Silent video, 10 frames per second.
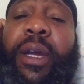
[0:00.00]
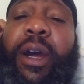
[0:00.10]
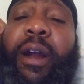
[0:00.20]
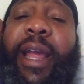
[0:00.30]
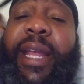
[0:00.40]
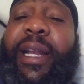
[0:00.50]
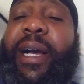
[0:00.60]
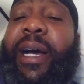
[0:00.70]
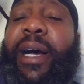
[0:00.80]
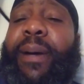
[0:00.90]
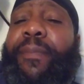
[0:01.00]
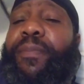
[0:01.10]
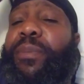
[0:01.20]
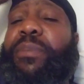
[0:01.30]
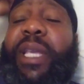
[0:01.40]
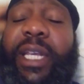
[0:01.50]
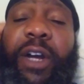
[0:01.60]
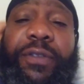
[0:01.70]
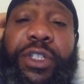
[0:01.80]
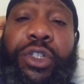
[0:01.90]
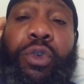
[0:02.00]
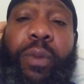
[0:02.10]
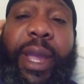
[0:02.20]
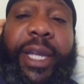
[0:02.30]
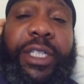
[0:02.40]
All right. I'm taking off this do-rag.